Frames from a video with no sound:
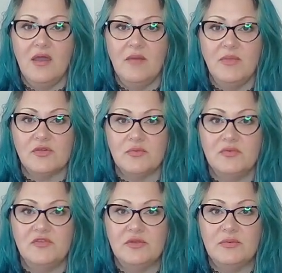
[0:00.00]
not sure what
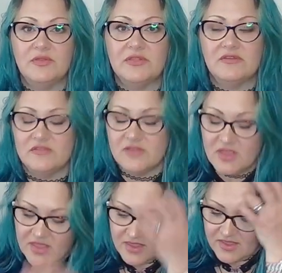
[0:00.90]
to do with this.
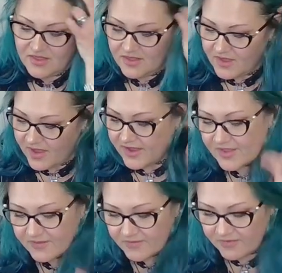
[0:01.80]
I
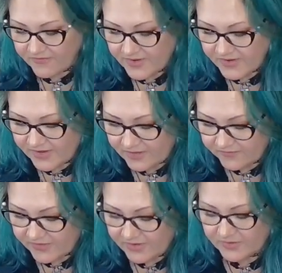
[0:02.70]
am finding out
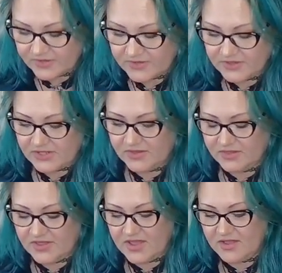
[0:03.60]
very quickly
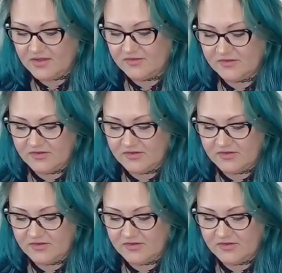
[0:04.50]
that